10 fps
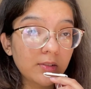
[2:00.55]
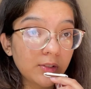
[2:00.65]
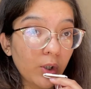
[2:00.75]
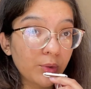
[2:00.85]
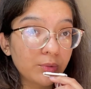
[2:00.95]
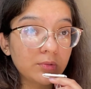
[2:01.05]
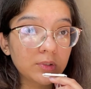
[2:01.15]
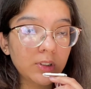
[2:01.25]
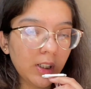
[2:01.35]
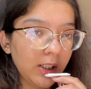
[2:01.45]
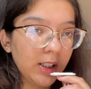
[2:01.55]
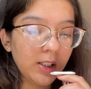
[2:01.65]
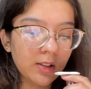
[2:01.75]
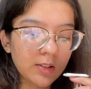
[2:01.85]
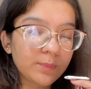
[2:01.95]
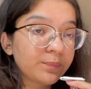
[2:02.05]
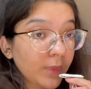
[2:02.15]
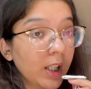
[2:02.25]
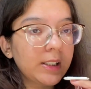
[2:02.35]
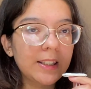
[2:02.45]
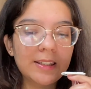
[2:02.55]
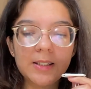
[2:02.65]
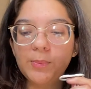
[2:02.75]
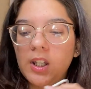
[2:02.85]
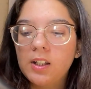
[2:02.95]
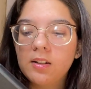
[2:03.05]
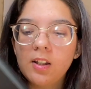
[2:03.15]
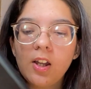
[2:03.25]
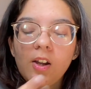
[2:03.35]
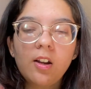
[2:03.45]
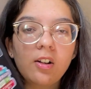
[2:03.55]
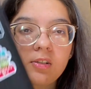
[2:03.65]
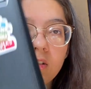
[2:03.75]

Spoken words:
your own e-reader, let this be it. Also